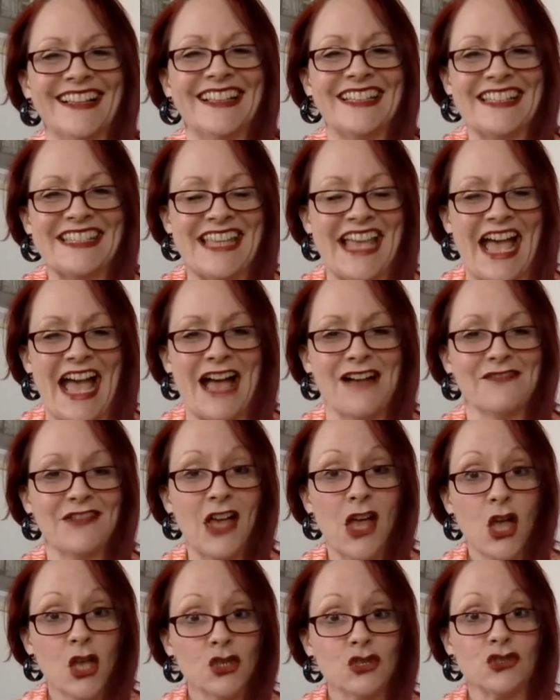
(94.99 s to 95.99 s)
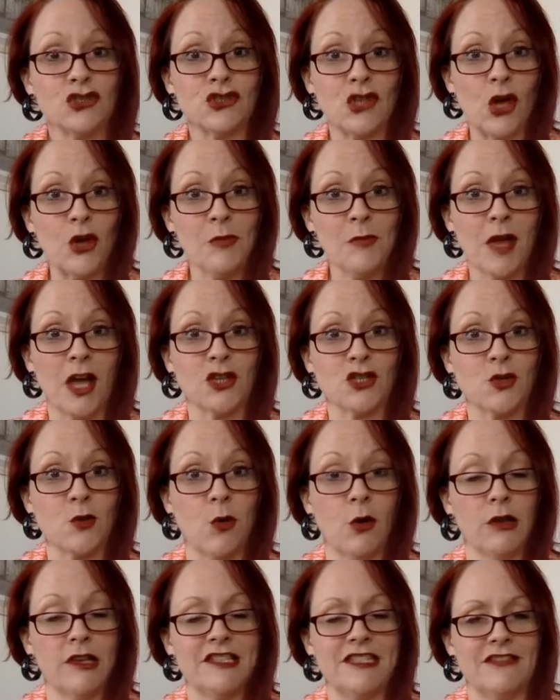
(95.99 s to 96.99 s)
to have so much
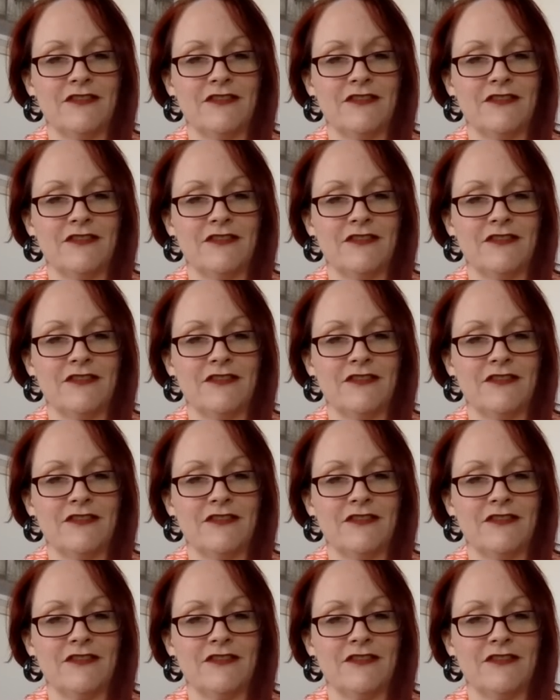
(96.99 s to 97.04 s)
quality